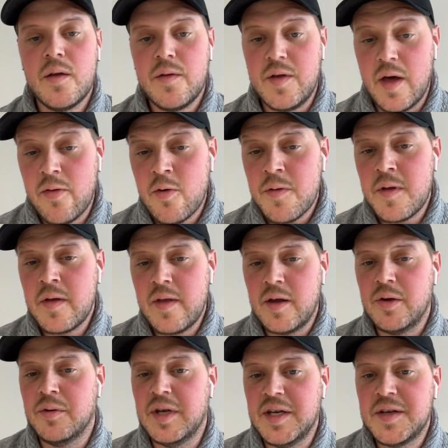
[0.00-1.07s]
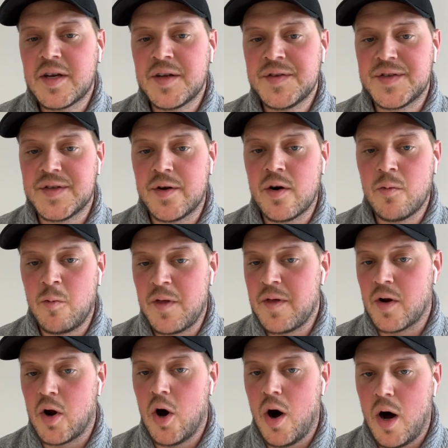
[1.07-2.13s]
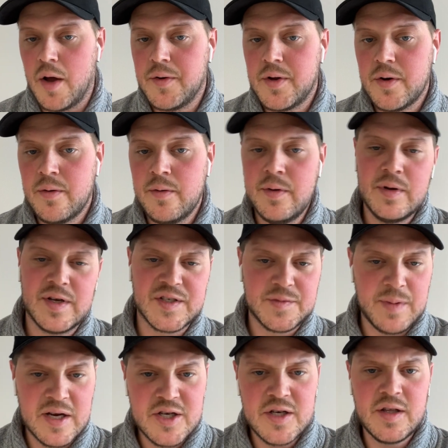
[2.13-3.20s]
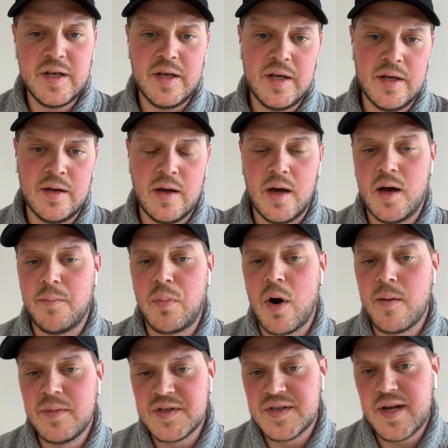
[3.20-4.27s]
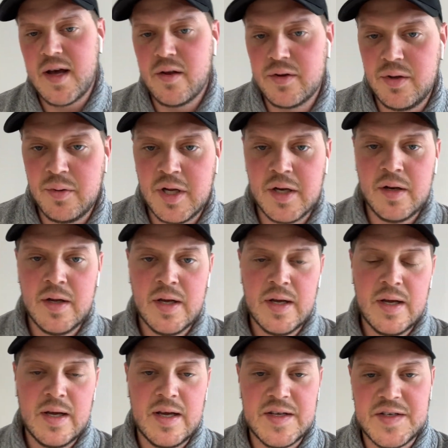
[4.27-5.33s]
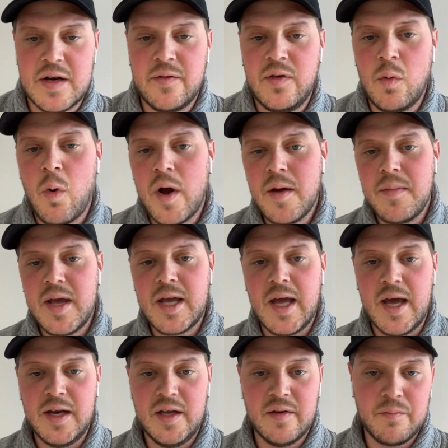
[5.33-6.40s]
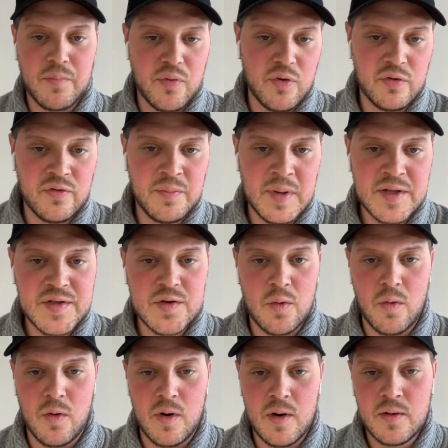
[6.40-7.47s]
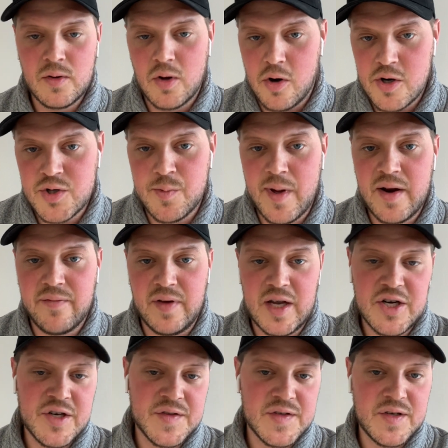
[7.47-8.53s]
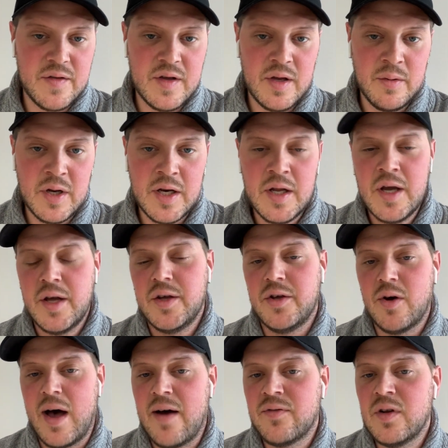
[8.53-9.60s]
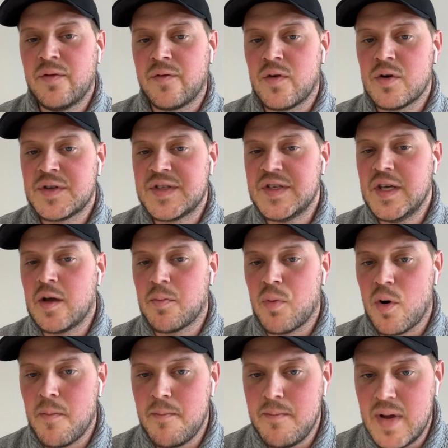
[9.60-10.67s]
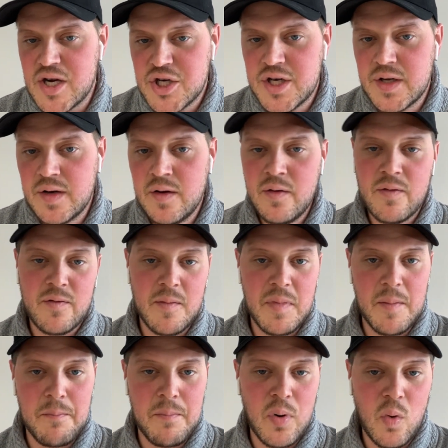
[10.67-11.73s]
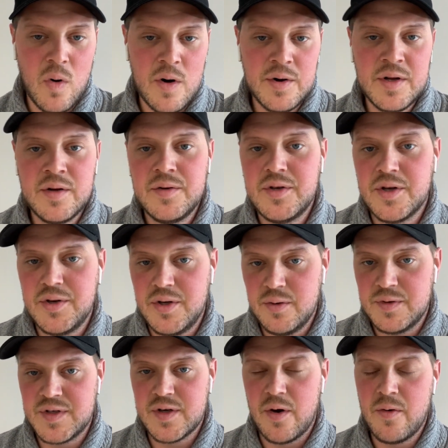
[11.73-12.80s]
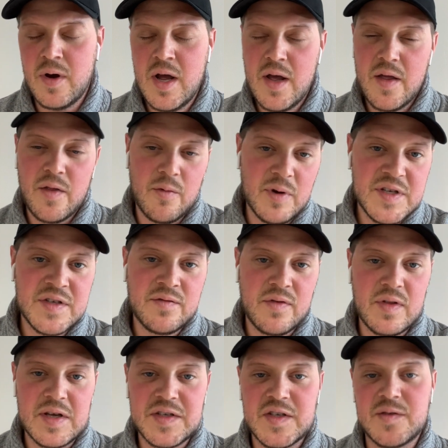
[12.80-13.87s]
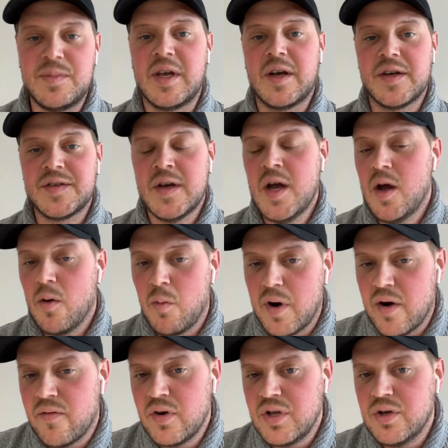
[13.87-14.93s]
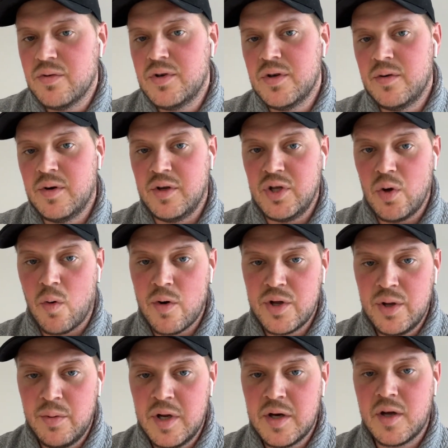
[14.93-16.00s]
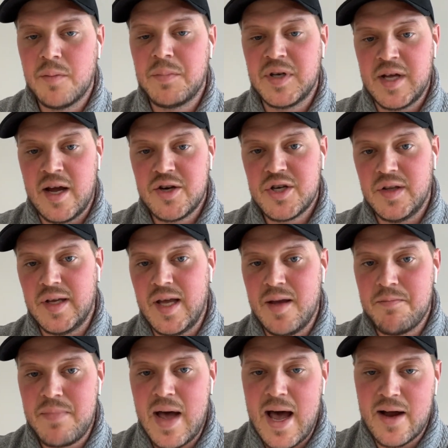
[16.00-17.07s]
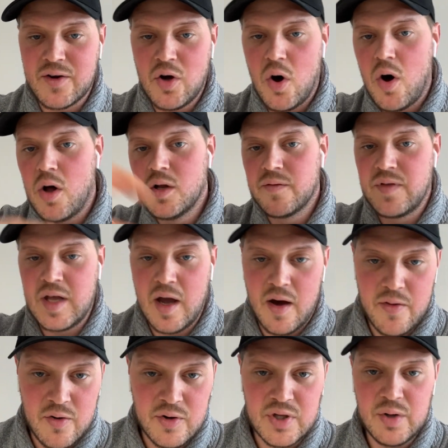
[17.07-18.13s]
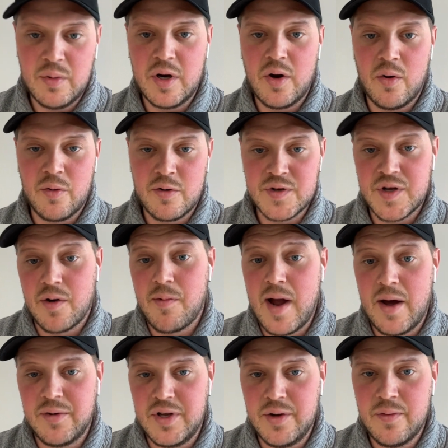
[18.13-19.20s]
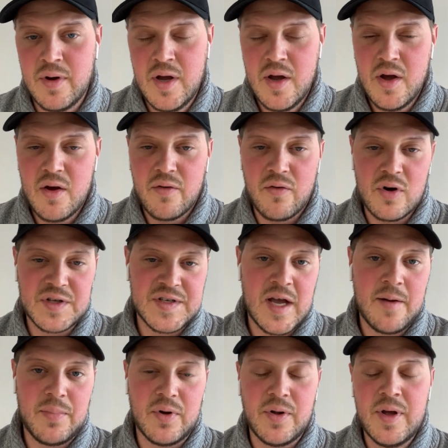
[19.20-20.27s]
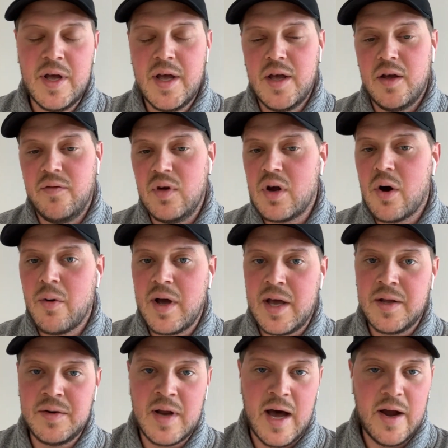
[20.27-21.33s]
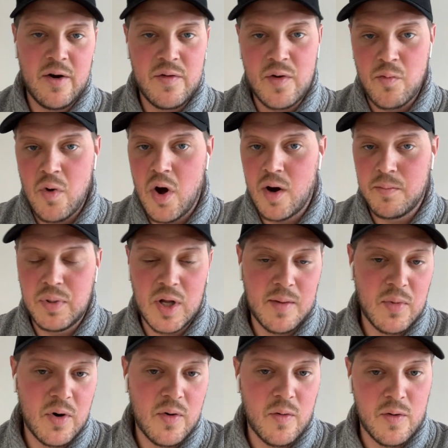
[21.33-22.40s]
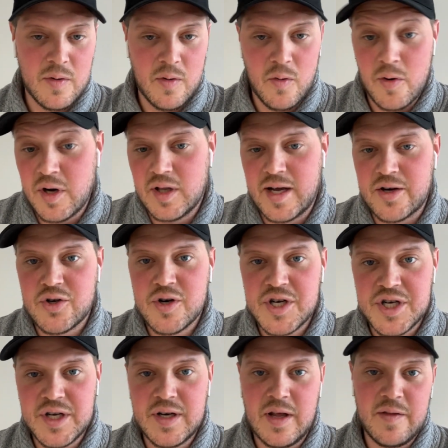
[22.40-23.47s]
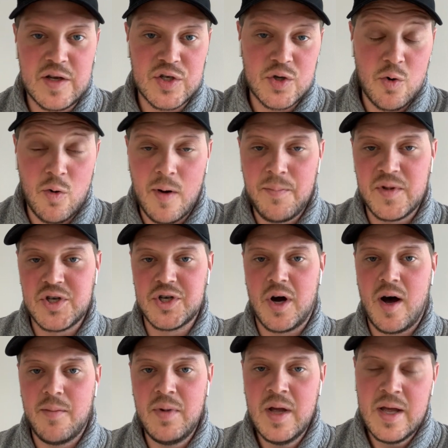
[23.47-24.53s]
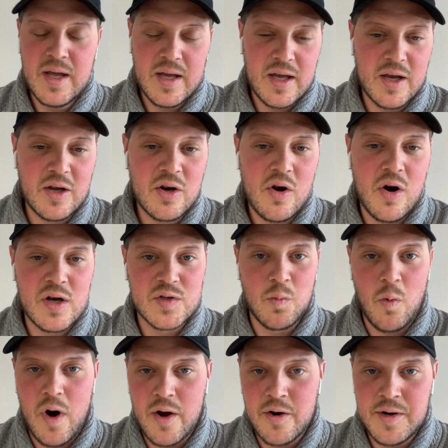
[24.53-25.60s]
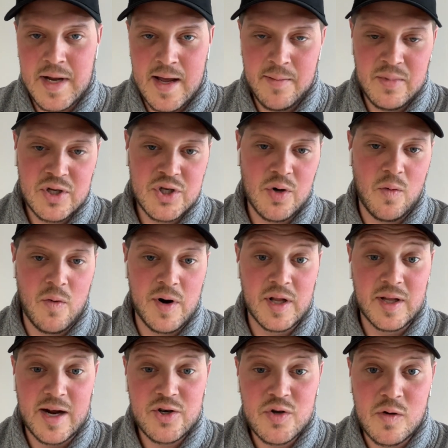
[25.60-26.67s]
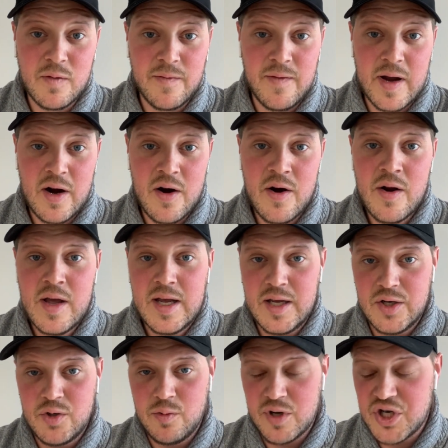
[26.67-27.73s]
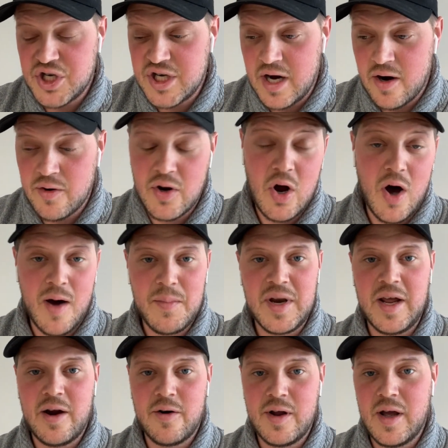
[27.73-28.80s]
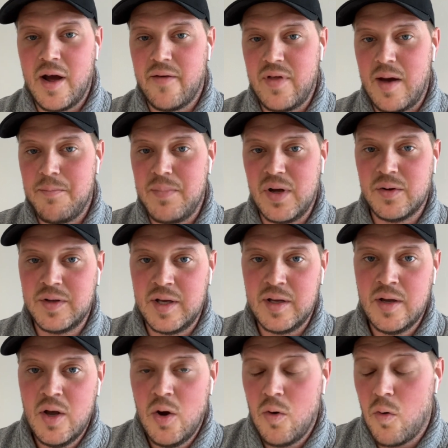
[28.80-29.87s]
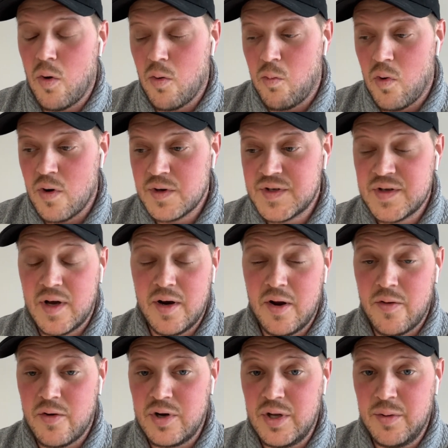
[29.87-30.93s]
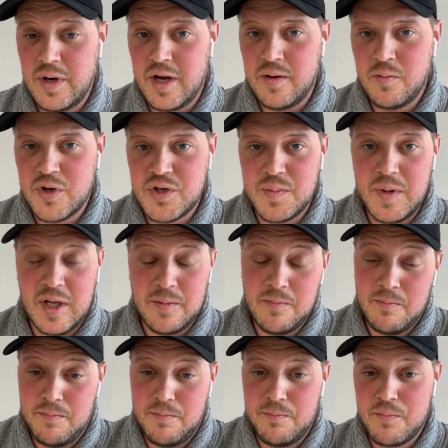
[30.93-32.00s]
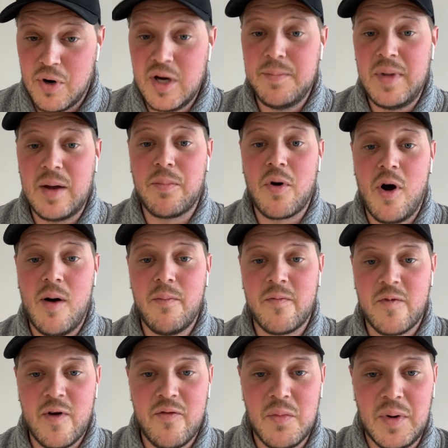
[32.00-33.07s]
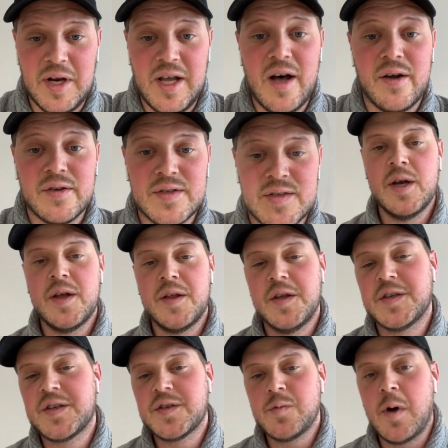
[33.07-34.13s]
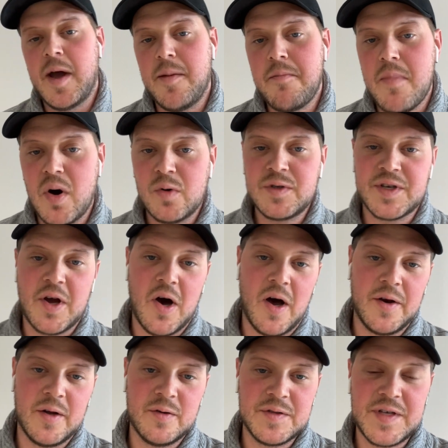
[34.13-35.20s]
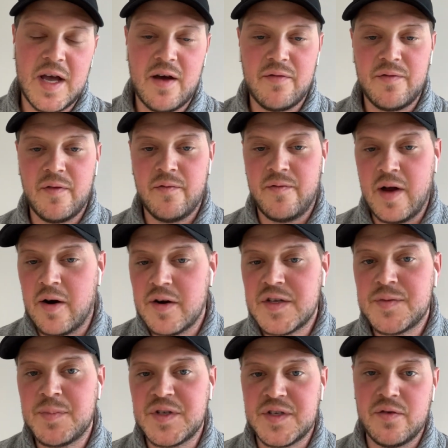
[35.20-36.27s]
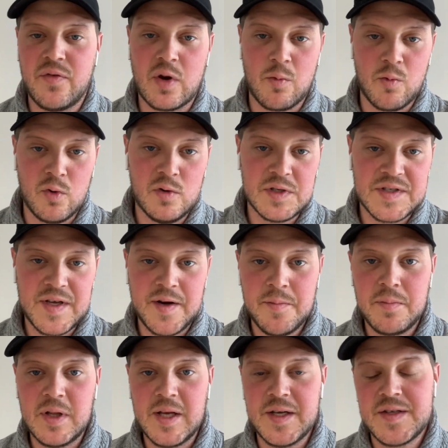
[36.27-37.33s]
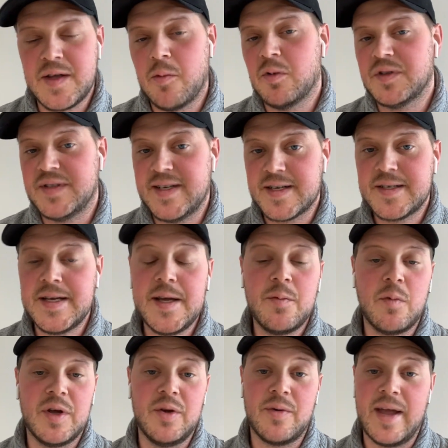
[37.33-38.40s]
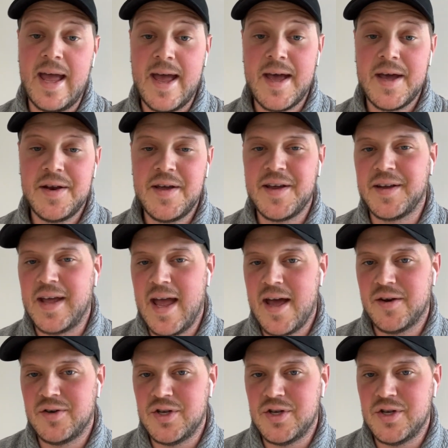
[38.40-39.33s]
The other thing that you need to consider with a condo, especially apartment style unit, is that if you want to make any improvements or large renovations to the unit, you'll have to first seek permission from the board to do so. The reason for this is because whatever you do to your unit could potentially impact all of the other unit owners around you. For example, if you go ahead and hire the wrong plumber or an electrician and they screw up the job, it could cause water damage or an electrical fire into a shared common area of that building, or worse, another unit, which would be pretty big problem for everybody else. This is why most condos have very specific rules set in place that will dictate what you can and can't